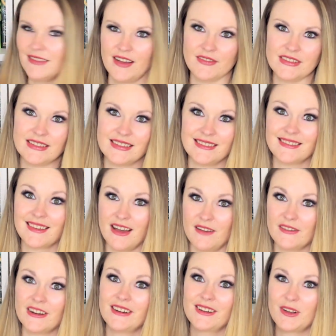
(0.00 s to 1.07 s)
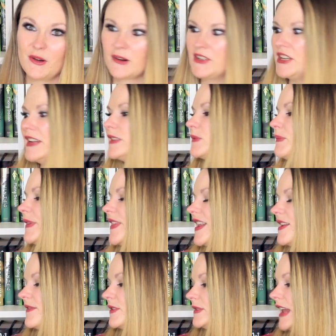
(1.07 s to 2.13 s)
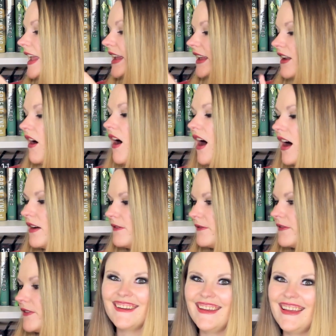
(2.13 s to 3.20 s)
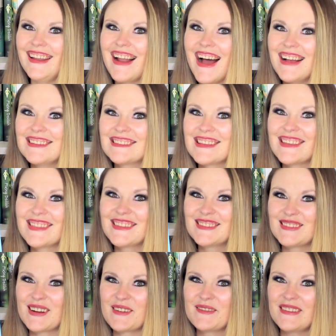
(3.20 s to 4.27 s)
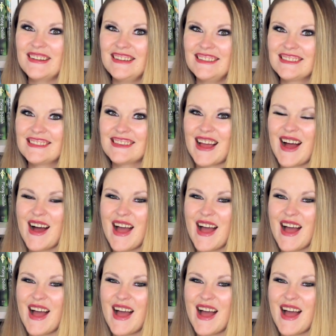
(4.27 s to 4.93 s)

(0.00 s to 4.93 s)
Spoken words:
obviously the cover, gorgeous. But then if you take it off, it has the Starfield